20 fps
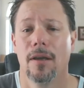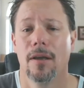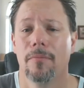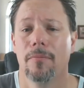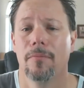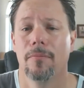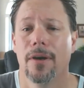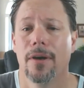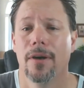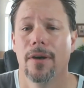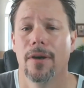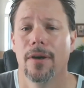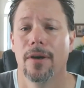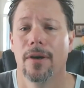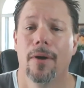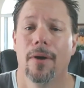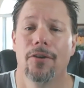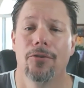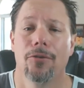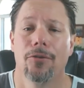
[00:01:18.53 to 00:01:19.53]
but um, I
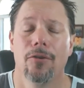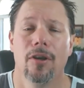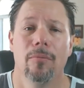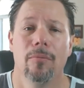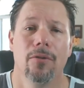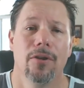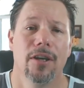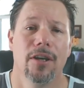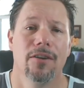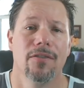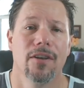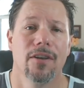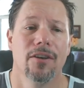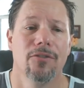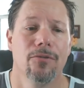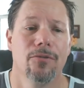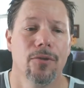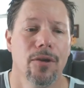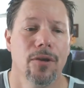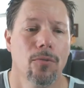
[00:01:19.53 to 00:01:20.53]
truly believe that
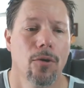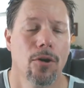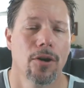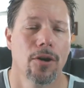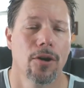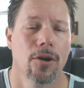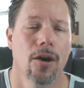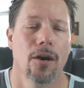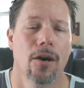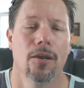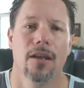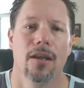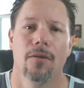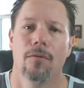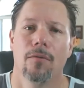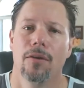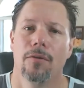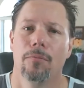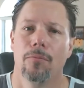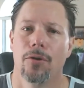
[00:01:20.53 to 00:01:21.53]
if we work on it and
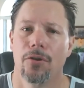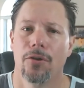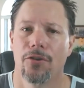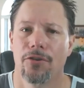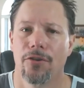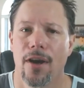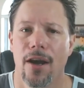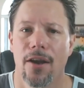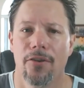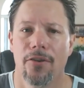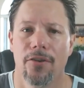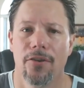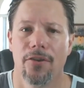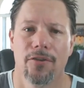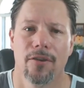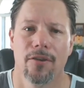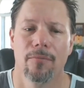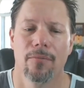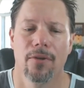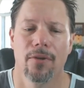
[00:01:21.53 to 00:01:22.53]
we put strategies
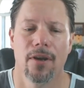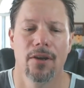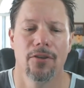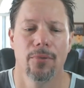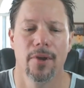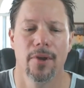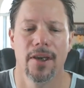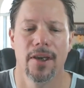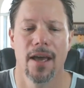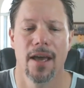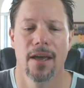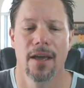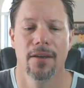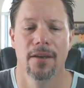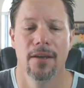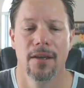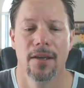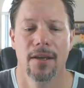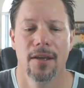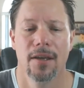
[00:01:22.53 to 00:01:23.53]
in place, we can
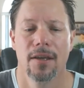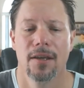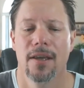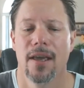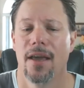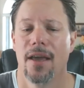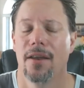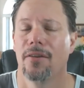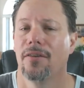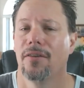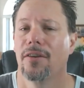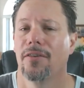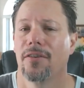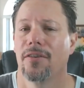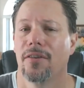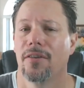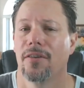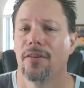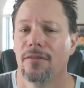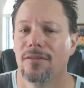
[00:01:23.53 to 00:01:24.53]
can
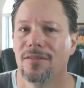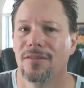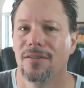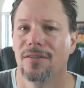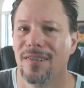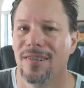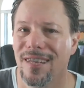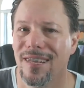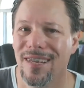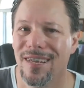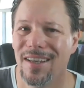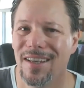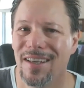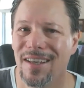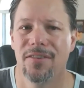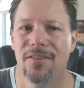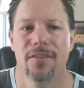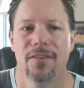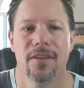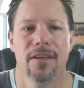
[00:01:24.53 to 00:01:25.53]
listen,
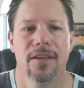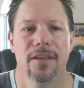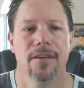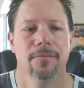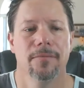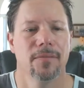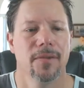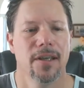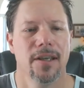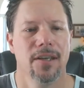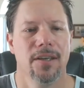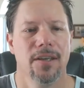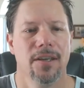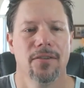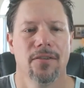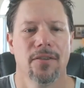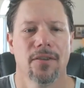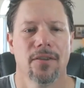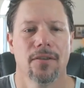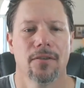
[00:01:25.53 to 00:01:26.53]
ease the
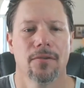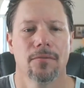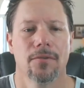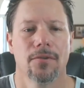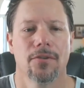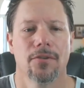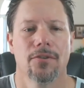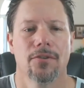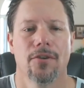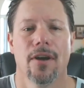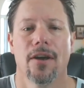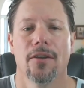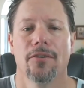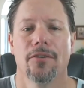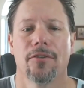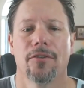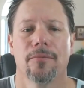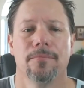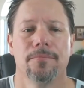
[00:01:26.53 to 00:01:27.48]
ease the stress.